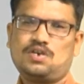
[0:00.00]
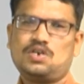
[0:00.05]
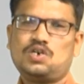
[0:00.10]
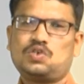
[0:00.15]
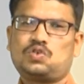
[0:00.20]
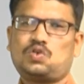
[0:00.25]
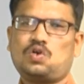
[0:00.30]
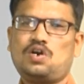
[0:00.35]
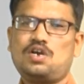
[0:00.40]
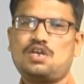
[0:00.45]

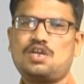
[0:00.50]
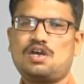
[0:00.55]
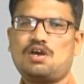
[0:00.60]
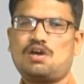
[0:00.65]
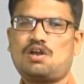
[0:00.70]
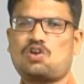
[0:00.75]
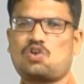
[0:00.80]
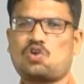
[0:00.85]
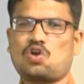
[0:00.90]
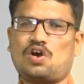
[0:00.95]
So, here
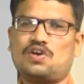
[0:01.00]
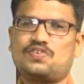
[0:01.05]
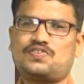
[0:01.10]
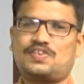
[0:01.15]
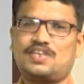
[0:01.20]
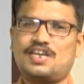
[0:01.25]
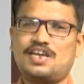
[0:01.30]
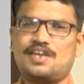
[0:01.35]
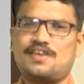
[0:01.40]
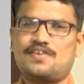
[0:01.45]

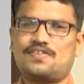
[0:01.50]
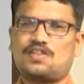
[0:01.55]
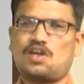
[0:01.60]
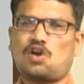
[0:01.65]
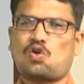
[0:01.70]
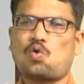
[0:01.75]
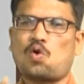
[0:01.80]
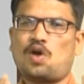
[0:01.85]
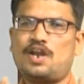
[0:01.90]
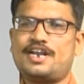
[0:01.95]
tossing is the
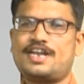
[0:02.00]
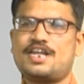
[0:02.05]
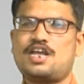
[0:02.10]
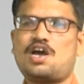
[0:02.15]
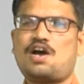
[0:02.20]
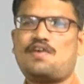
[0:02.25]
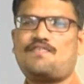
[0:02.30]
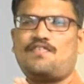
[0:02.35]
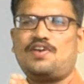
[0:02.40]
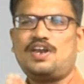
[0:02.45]
quality
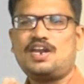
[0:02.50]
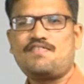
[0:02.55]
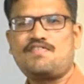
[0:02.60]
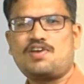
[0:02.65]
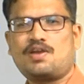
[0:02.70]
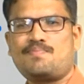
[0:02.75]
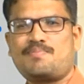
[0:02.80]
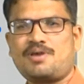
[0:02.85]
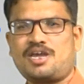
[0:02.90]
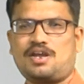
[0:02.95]
of
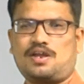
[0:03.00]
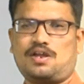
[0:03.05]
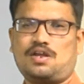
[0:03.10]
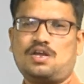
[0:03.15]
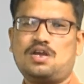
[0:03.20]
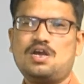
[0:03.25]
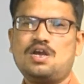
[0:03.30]
living being.